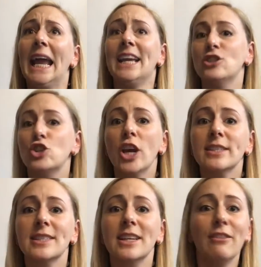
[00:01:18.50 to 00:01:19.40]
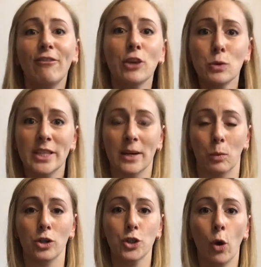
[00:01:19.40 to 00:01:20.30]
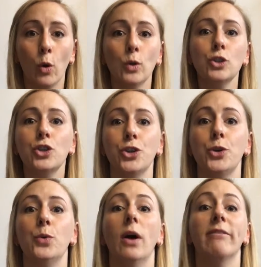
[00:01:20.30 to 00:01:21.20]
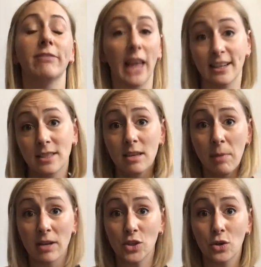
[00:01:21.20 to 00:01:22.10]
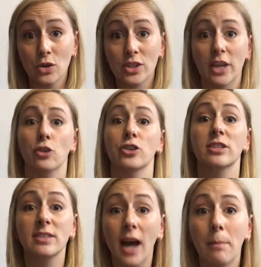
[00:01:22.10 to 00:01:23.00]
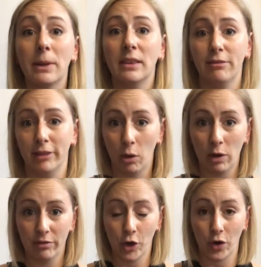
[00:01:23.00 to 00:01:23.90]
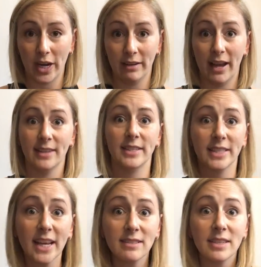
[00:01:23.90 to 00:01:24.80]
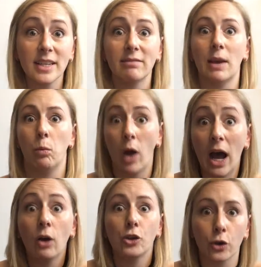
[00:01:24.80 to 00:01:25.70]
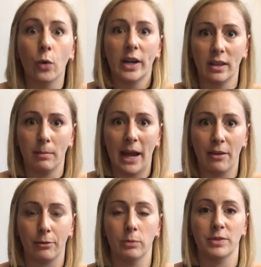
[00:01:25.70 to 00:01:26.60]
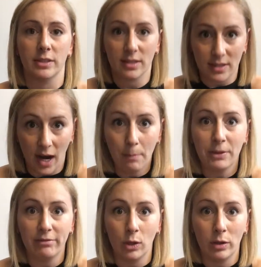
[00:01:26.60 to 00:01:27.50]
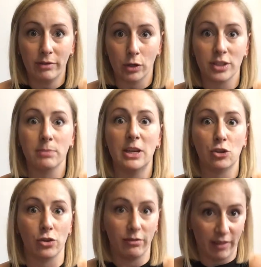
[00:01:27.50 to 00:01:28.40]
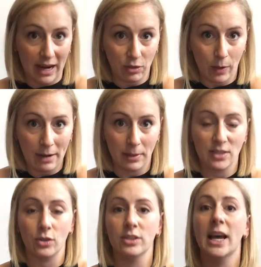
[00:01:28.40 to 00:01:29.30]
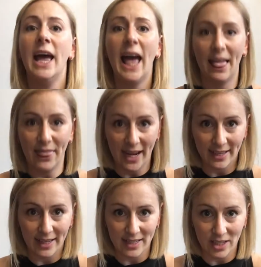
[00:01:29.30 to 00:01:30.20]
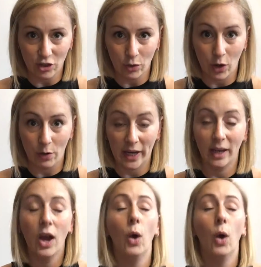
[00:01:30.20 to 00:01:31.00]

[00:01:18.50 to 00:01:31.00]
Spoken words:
it's just confusing. We're told to flex the muscles like you're stopping the flow of urine. And to test it, that while you're going to the bathroom, to stop the flow of urine to make sure you find the right muscles and then continue going.